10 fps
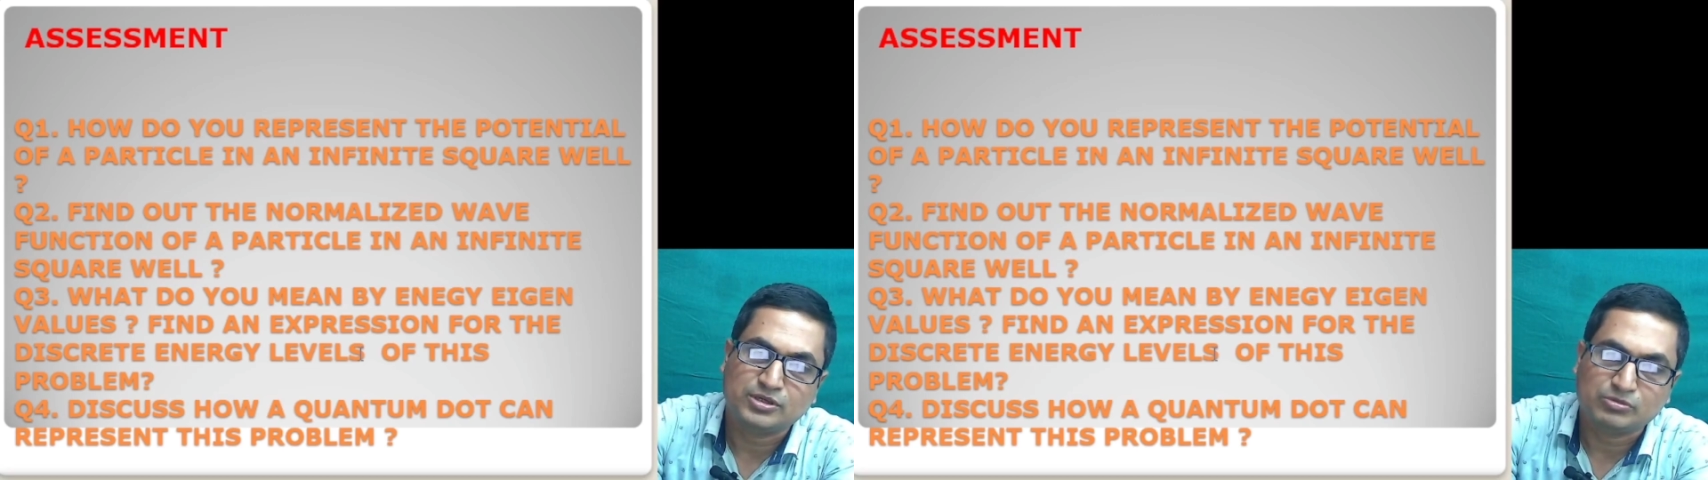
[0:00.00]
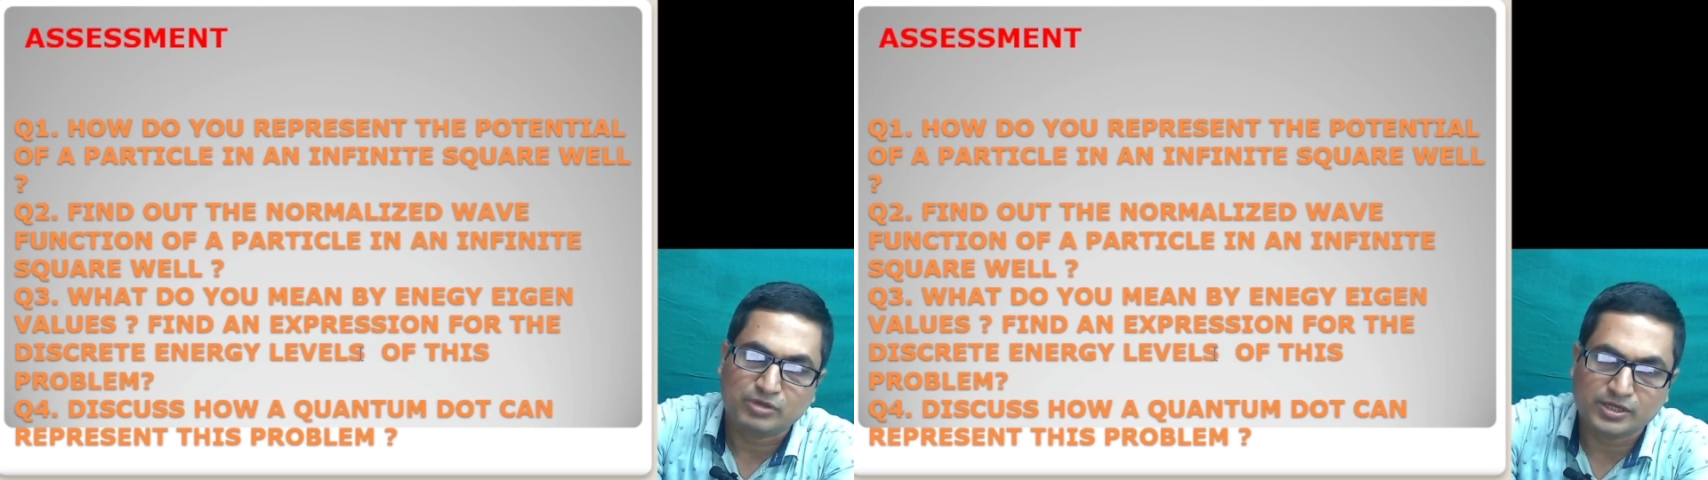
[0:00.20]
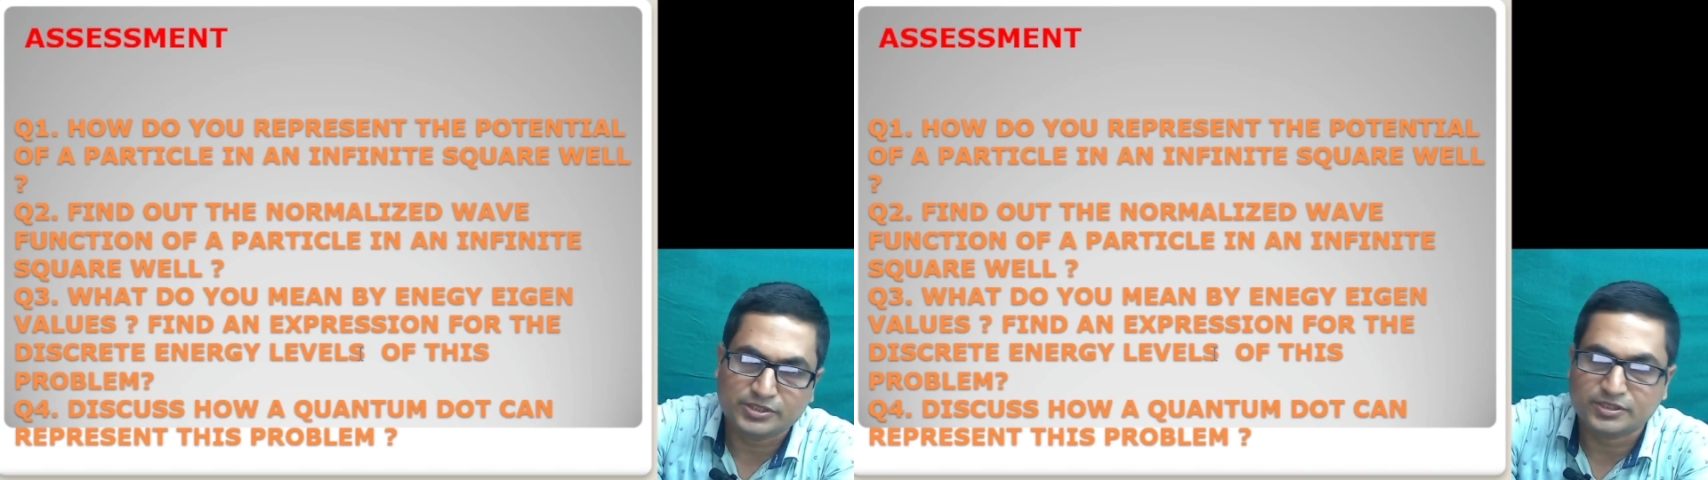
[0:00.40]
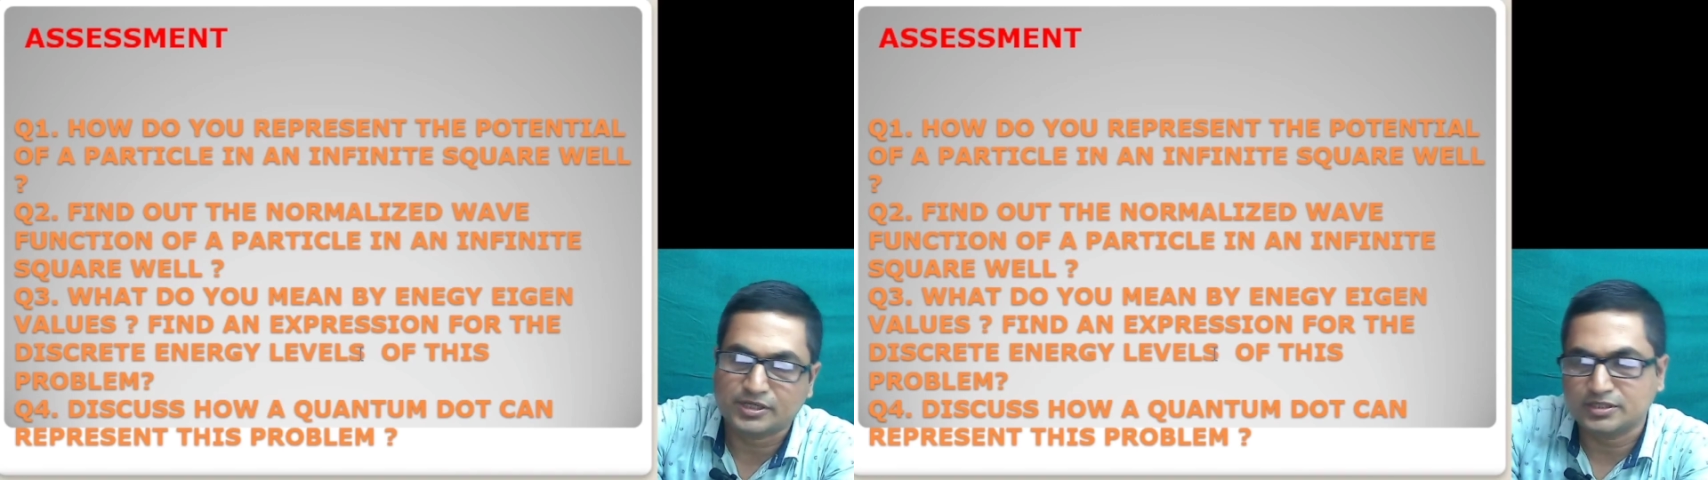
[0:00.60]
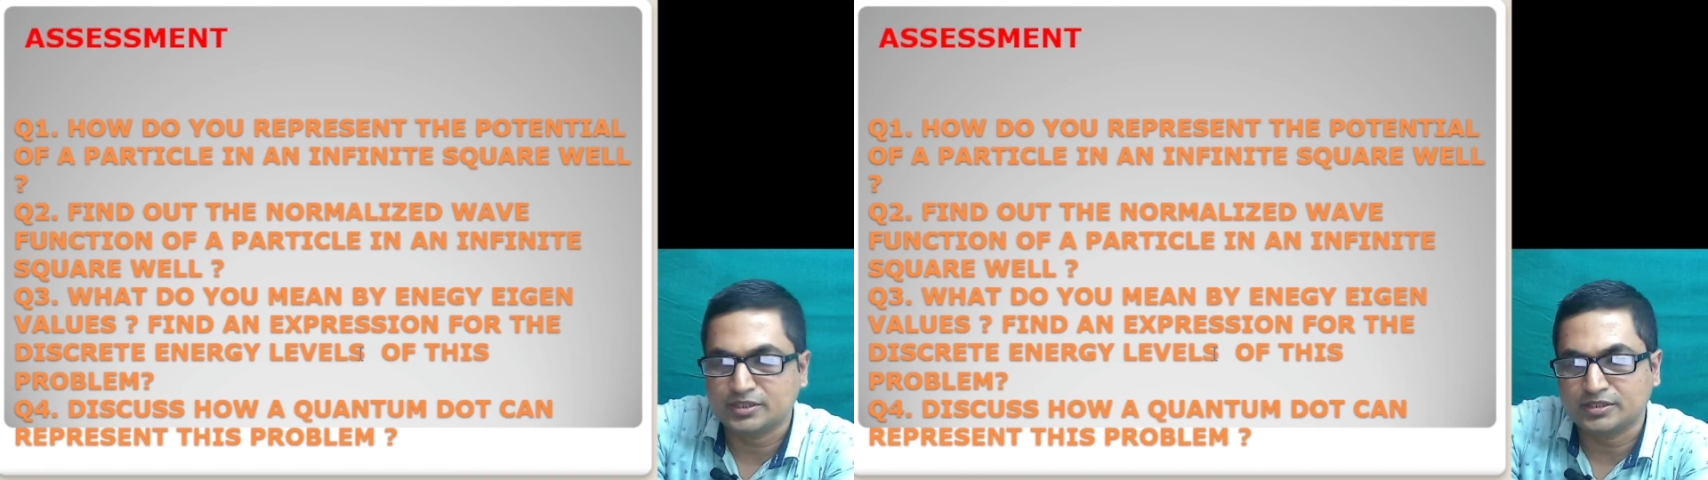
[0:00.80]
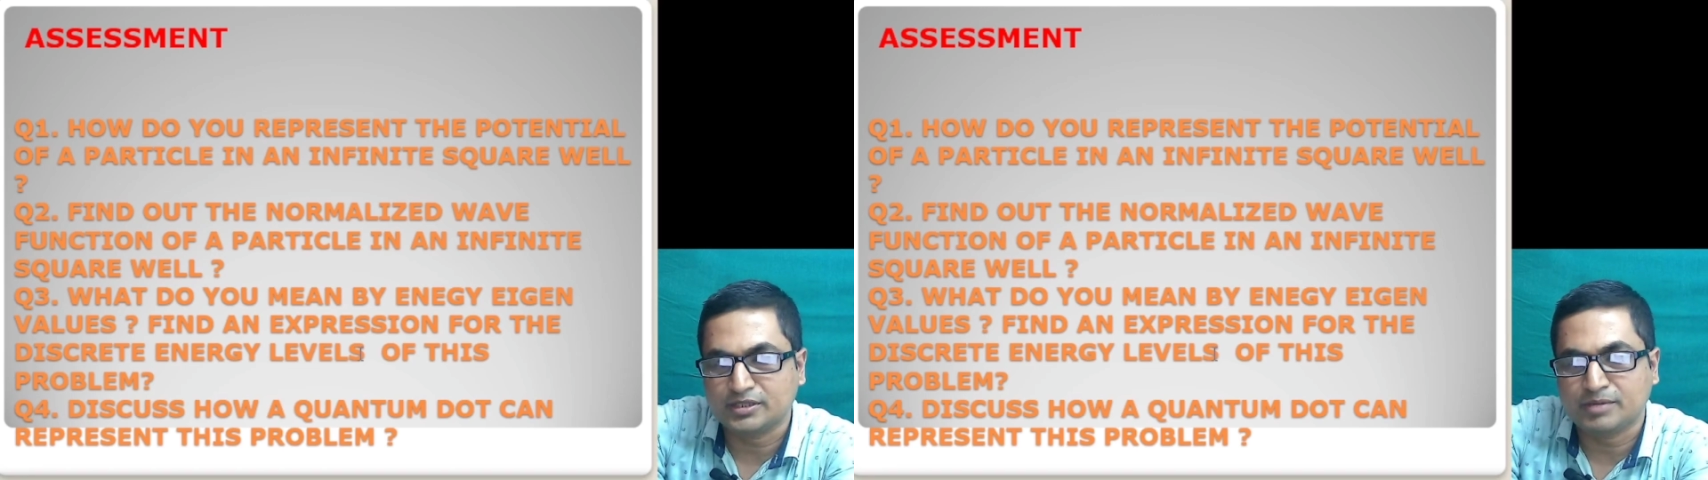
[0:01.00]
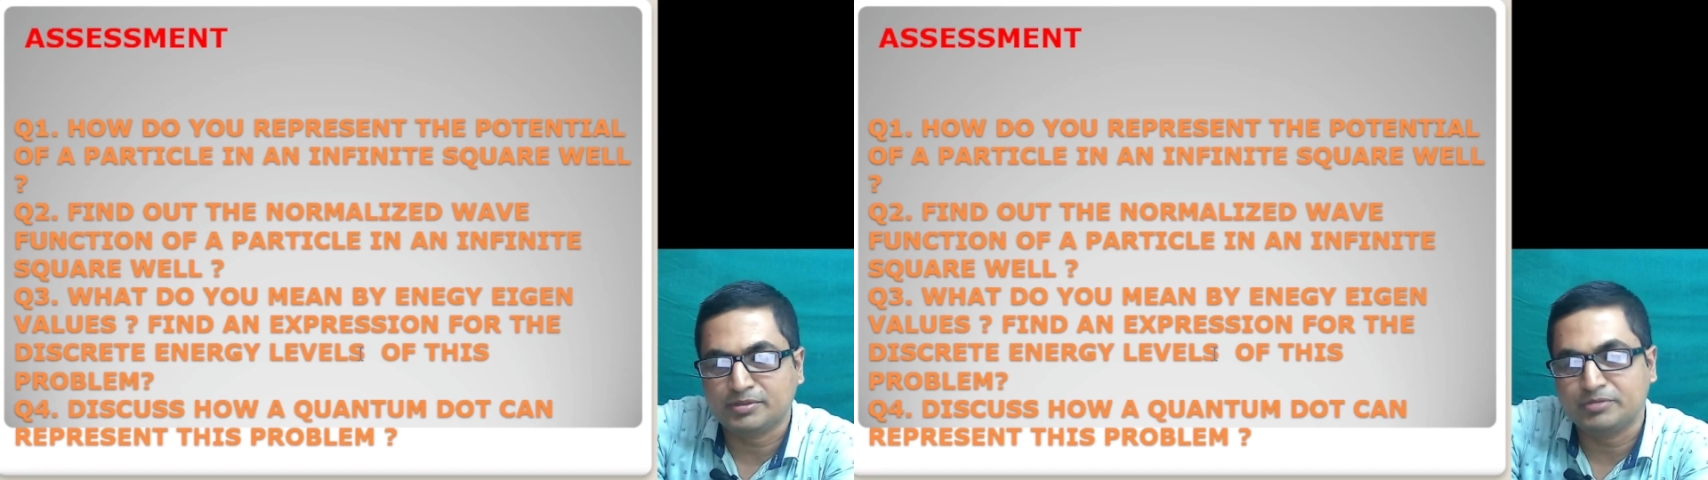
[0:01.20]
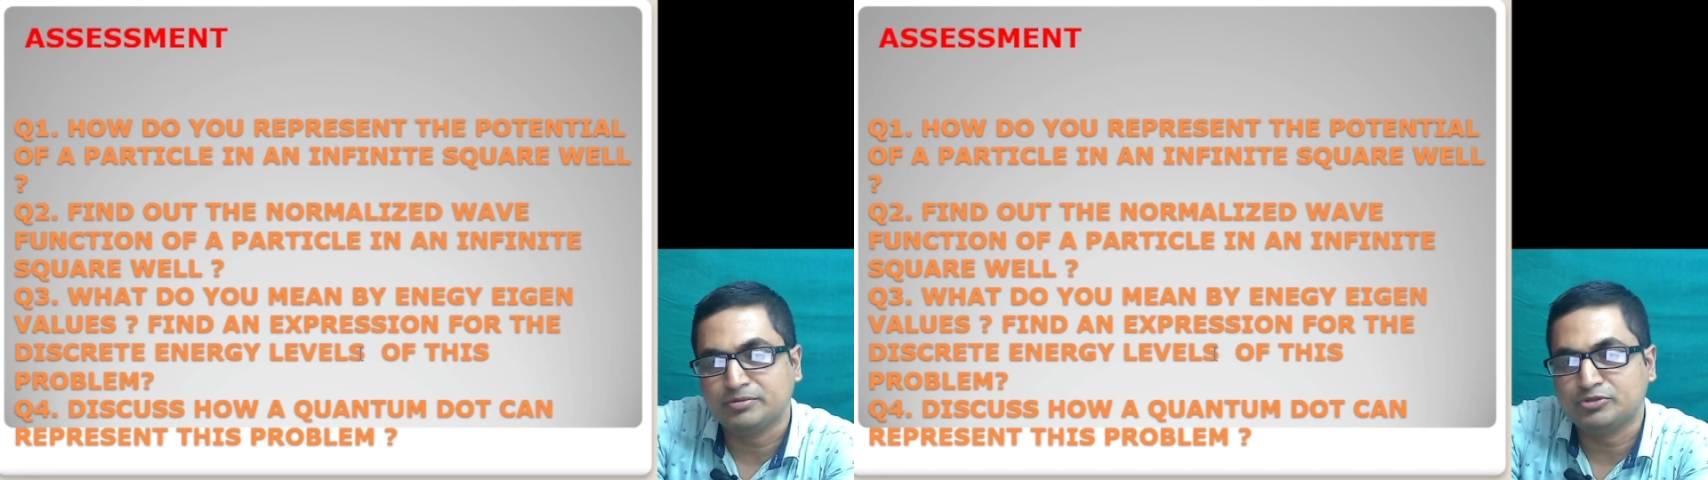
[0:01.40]
while discussing the time
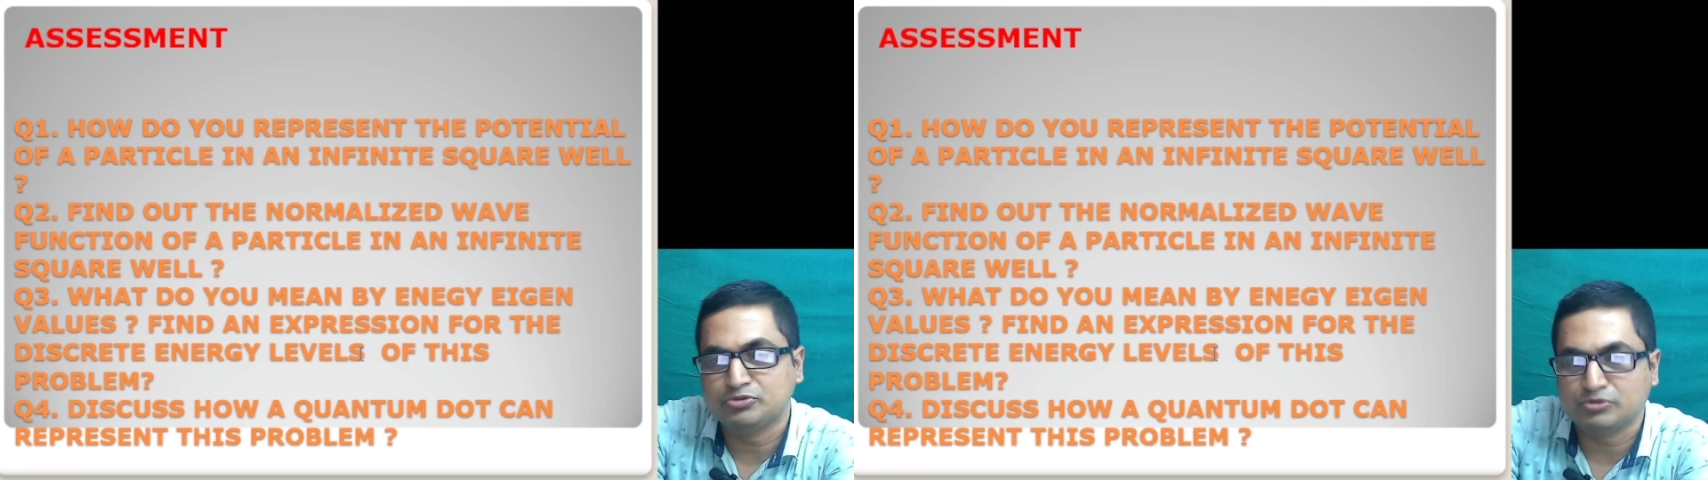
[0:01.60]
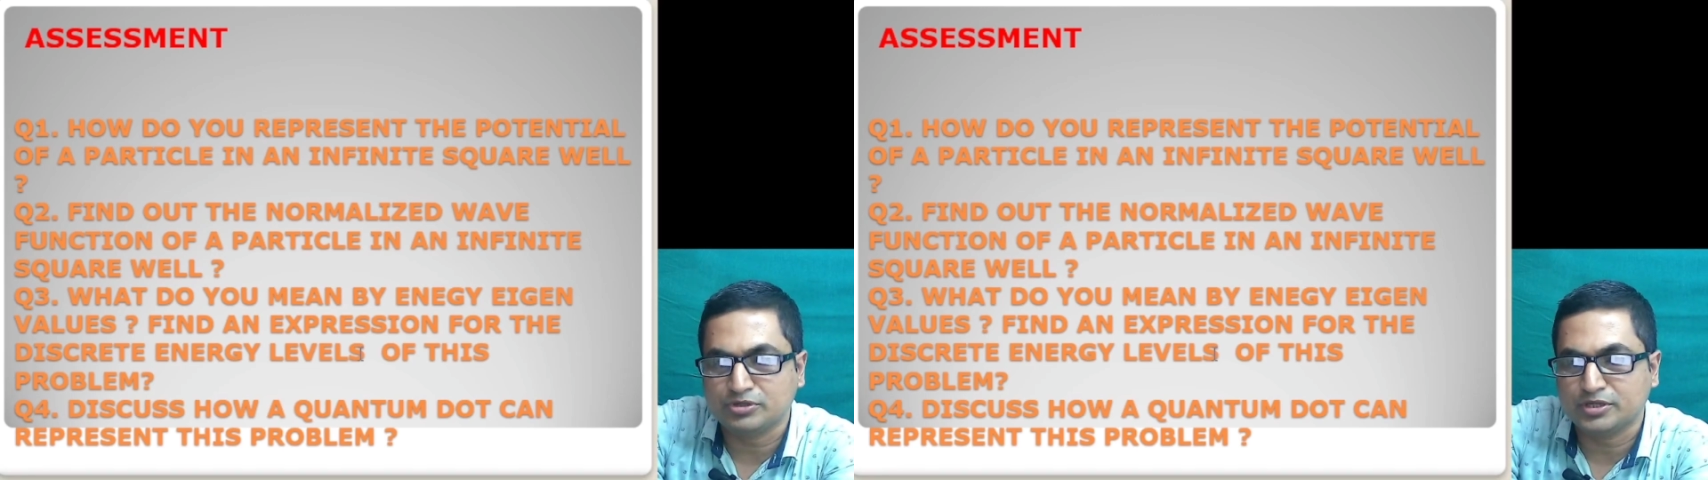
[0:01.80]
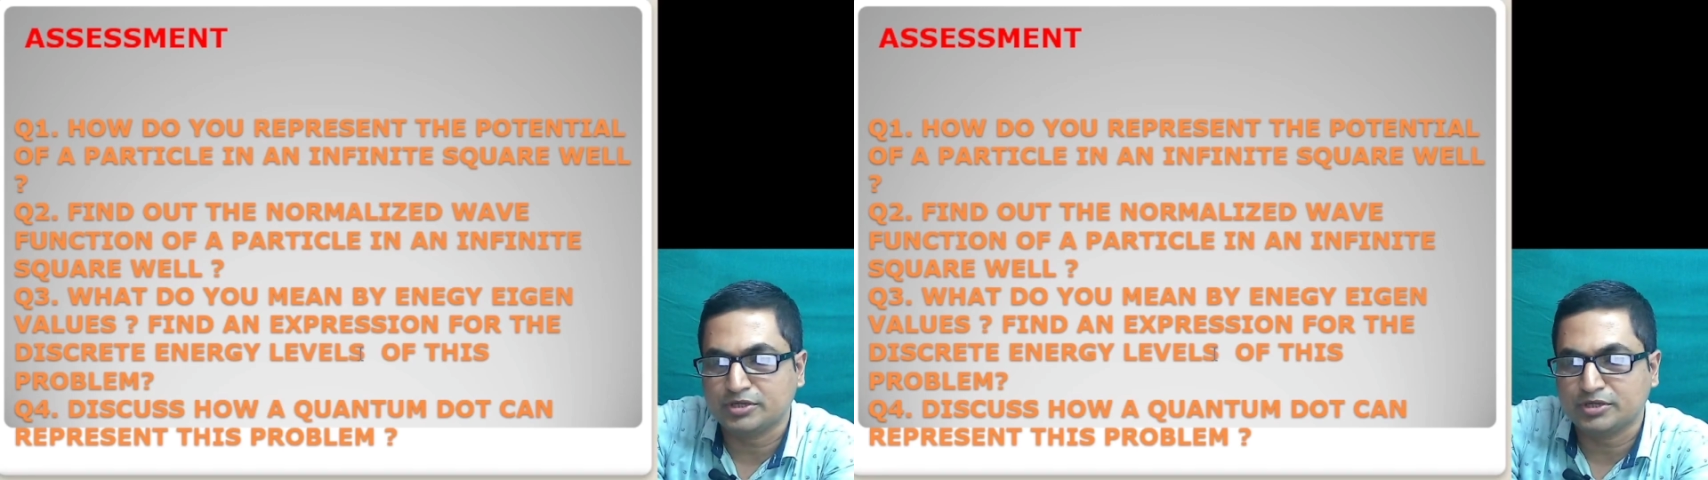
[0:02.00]
independent Schrodinger